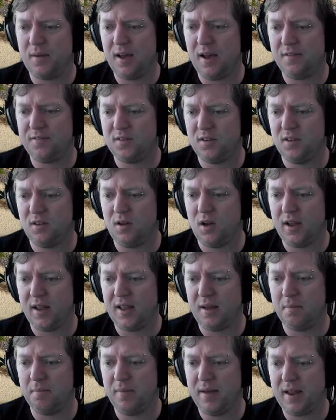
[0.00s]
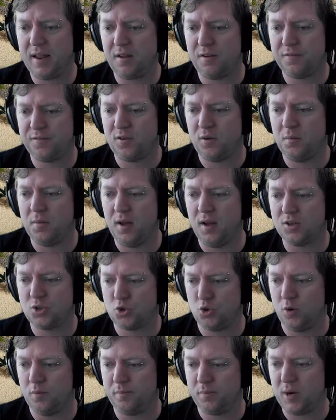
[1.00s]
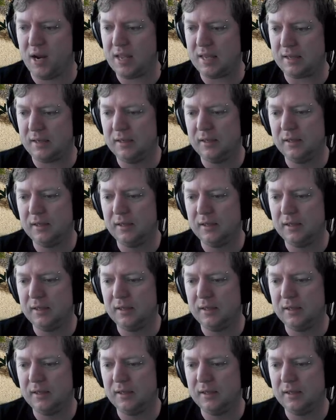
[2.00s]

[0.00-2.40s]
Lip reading: after I come back from a short break.